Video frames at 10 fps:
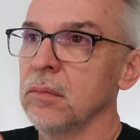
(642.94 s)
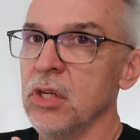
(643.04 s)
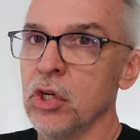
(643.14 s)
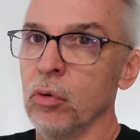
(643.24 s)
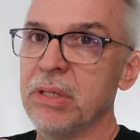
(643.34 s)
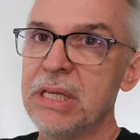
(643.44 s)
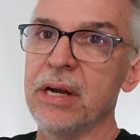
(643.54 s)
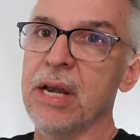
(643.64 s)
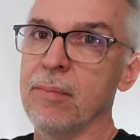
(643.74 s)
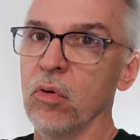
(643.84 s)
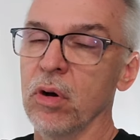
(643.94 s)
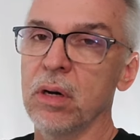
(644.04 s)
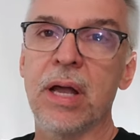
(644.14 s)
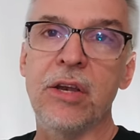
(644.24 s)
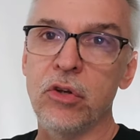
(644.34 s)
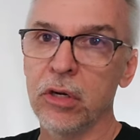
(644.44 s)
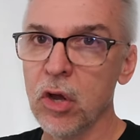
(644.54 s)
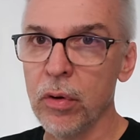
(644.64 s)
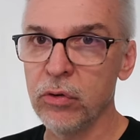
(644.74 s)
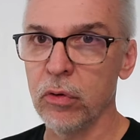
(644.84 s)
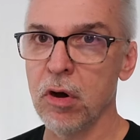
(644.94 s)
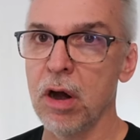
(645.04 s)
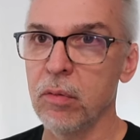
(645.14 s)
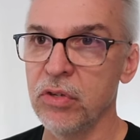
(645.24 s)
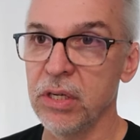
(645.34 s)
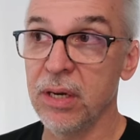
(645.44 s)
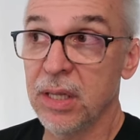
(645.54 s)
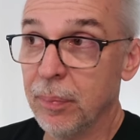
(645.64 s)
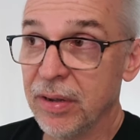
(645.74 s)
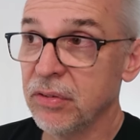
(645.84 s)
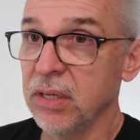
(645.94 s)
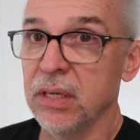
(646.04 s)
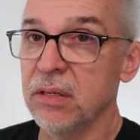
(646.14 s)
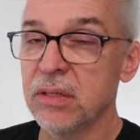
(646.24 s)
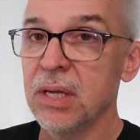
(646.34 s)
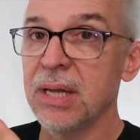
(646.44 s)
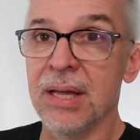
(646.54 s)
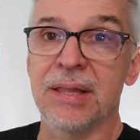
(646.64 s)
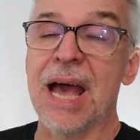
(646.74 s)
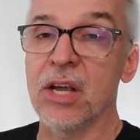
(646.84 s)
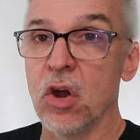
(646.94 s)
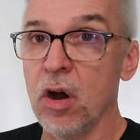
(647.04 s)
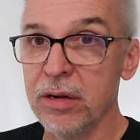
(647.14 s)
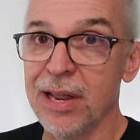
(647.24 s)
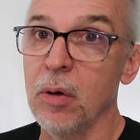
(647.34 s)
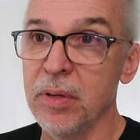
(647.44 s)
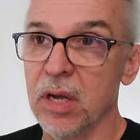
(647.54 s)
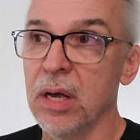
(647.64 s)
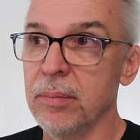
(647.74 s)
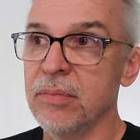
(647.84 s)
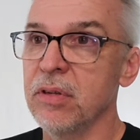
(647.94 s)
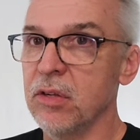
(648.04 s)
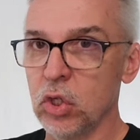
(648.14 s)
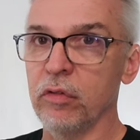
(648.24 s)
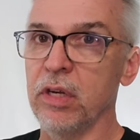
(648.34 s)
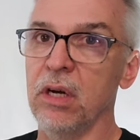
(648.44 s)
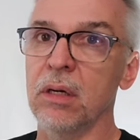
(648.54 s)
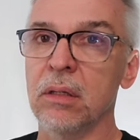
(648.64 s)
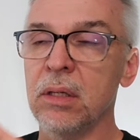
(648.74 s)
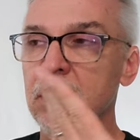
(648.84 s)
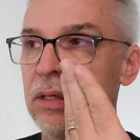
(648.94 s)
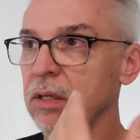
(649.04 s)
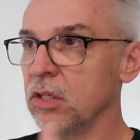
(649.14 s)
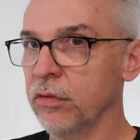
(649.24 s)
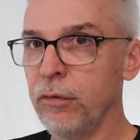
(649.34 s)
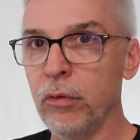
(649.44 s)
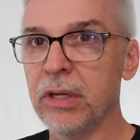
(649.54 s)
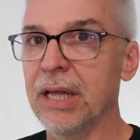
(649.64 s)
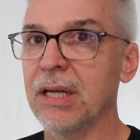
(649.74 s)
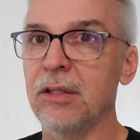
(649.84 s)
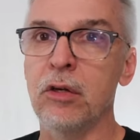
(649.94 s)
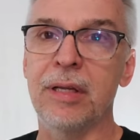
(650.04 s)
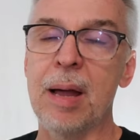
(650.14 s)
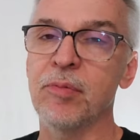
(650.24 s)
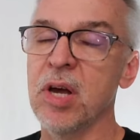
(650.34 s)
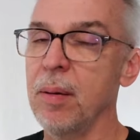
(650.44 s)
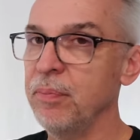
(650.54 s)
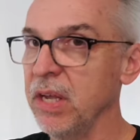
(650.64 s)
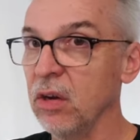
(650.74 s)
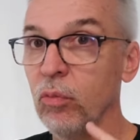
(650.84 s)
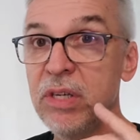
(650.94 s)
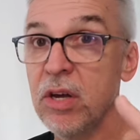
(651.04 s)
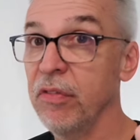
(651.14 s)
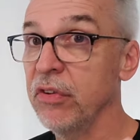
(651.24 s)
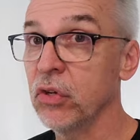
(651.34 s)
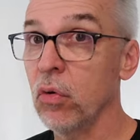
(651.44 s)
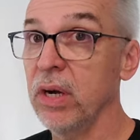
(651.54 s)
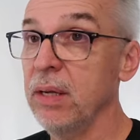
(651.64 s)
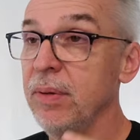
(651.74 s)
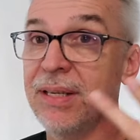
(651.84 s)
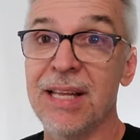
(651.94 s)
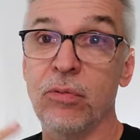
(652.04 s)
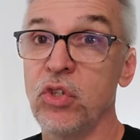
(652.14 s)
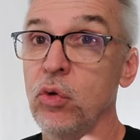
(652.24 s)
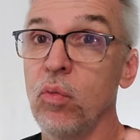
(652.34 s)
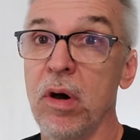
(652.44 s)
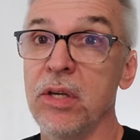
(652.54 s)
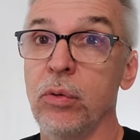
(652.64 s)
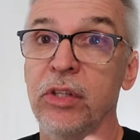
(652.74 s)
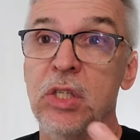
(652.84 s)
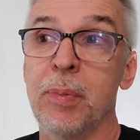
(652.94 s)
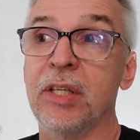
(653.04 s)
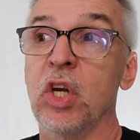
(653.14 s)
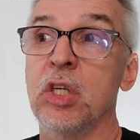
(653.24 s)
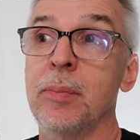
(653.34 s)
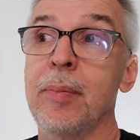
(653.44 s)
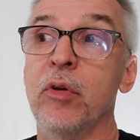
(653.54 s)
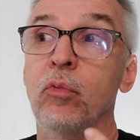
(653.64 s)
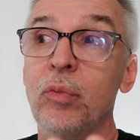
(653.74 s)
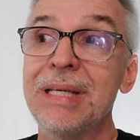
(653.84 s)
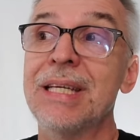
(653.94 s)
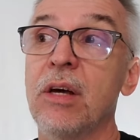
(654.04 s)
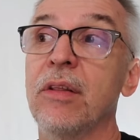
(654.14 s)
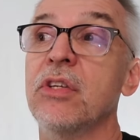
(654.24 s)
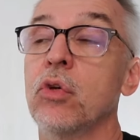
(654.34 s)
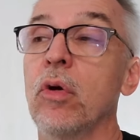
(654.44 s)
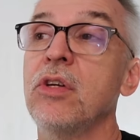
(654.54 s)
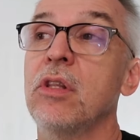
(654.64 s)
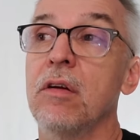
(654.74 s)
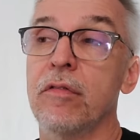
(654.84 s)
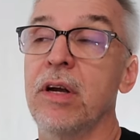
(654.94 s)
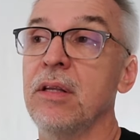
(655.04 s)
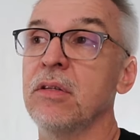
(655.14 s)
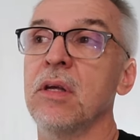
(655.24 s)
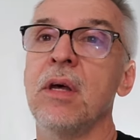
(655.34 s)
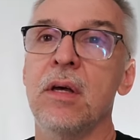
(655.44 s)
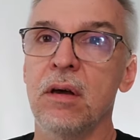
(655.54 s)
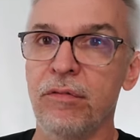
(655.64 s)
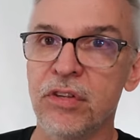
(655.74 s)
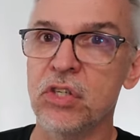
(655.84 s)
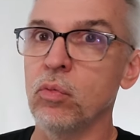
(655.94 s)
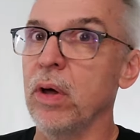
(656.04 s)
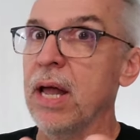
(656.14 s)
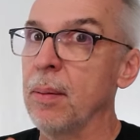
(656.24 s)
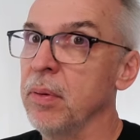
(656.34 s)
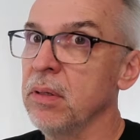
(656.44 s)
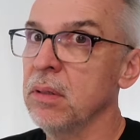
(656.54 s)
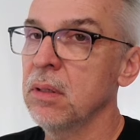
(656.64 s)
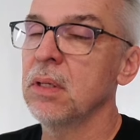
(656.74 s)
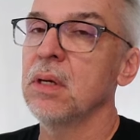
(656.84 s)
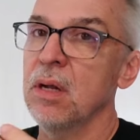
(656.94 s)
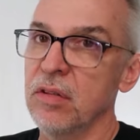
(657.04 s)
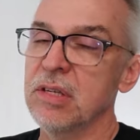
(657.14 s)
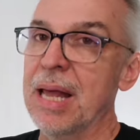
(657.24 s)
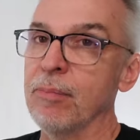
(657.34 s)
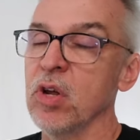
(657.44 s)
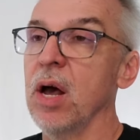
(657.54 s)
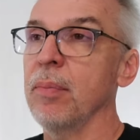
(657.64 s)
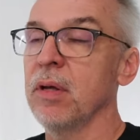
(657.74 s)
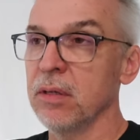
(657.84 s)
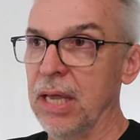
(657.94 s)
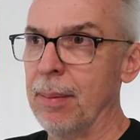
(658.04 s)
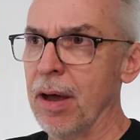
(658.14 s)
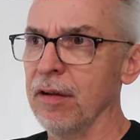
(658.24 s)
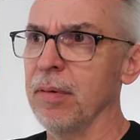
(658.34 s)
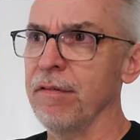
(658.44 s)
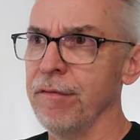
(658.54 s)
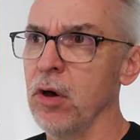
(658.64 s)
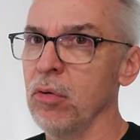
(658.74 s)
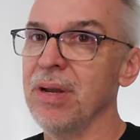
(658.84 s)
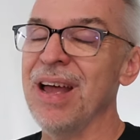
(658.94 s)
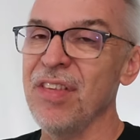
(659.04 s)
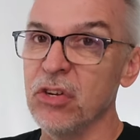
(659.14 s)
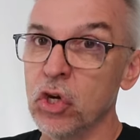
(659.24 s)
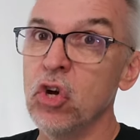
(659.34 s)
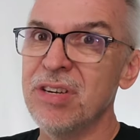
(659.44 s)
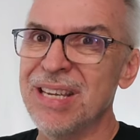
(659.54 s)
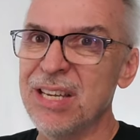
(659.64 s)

you don't need it anymore and you could go into a card routine. And the best thing is that card now becomes a souvenir. It's folded like a little laptop. They can retell the story because that's what you want with the spectator to be able to retell the story to their friends of this is what happened. And this laptop came out of my phone and then turned